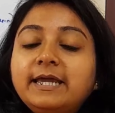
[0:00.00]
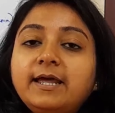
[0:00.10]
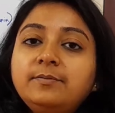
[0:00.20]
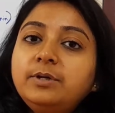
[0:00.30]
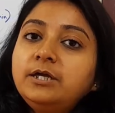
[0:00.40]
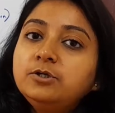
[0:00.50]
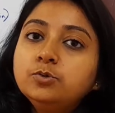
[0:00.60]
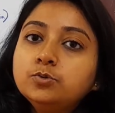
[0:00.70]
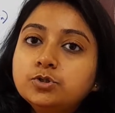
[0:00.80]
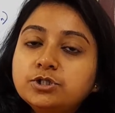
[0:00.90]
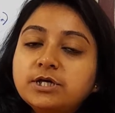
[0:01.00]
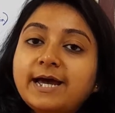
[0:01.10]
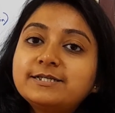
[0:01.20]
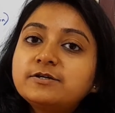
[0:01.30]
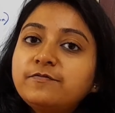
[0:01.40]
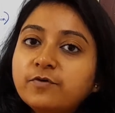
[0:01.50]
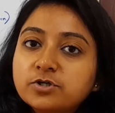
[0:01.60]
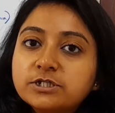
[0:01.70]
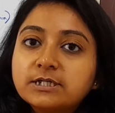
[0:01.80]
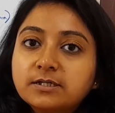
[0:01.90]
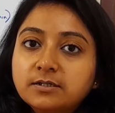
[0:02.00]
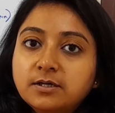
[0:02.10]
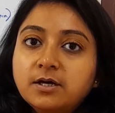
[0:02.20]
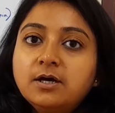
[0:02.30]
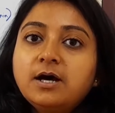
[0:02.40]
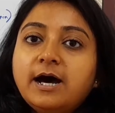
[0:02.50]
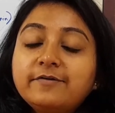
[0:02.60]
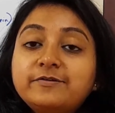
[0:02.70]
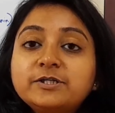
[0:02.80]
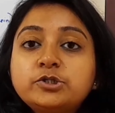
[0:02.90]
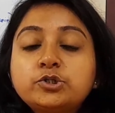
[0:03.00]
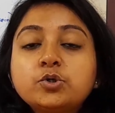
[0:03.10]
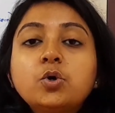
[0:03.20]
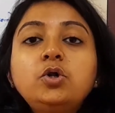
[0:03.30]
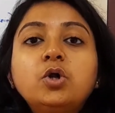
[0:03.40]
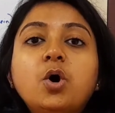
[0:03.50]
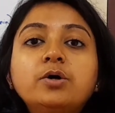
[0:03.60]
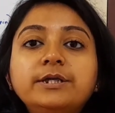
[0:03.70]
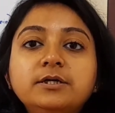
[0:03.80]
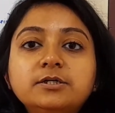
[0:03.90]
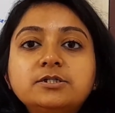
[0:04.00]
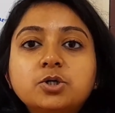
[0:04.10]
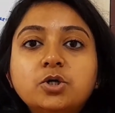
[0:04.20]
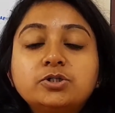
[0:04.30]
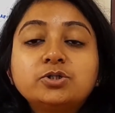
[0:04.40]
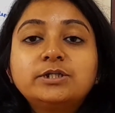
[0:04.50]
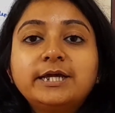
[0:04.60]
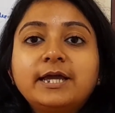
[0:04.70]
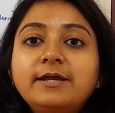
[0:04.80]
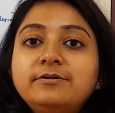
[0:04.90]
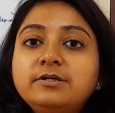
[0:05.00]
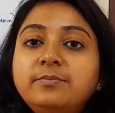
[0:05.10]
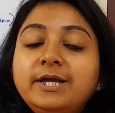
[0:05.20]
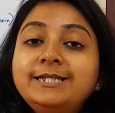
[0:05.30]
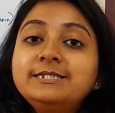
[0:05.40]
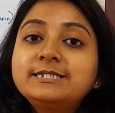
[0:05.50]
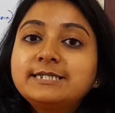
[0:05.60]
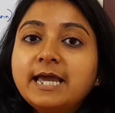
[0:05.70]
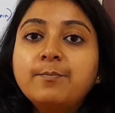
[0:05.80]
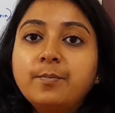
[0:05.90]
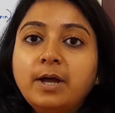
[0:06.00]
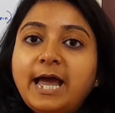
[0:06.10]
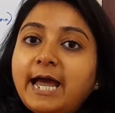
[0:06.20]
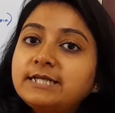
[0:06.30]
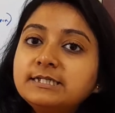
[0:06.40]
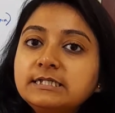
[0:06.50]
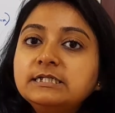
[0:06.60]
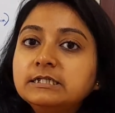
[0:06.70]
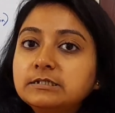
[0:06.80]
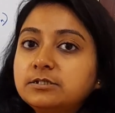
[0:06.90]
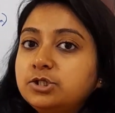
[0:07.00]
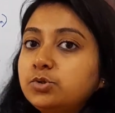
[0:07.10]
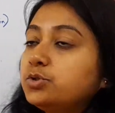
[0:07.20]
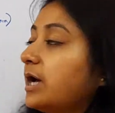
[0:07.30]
can be used as a fossil. After so long years also they can remain same as it is due to